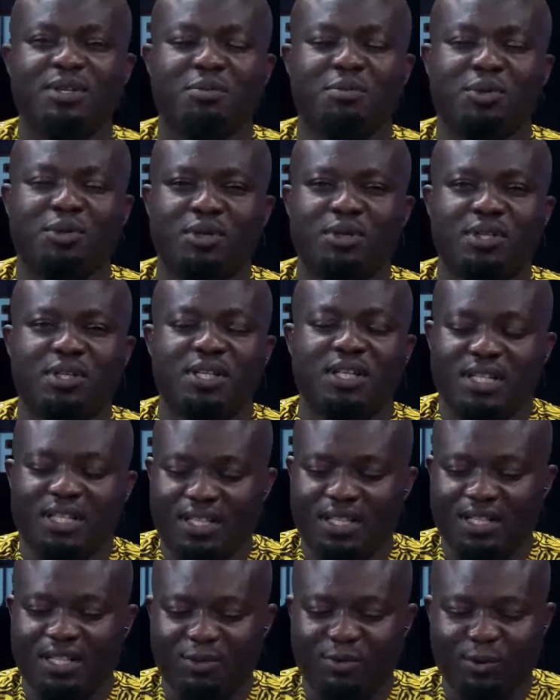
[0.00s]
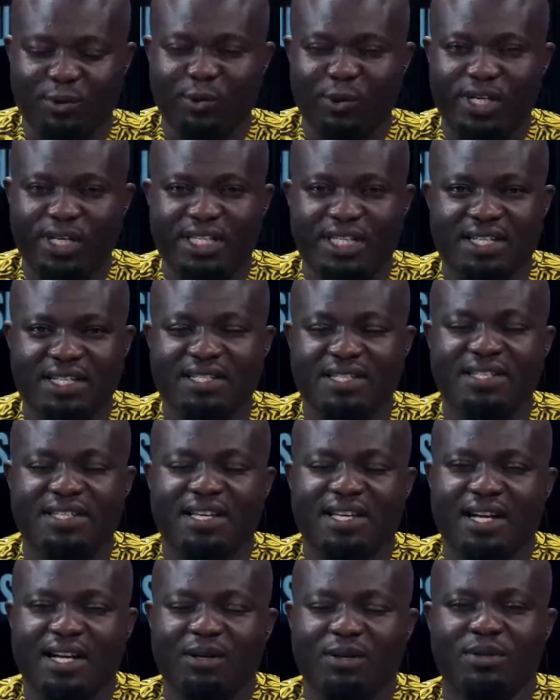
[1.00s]
but we wait and see
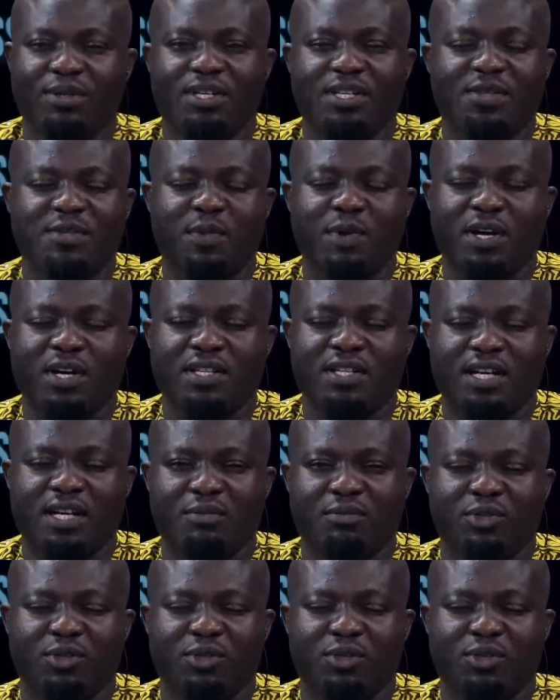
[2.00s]
how things pan out.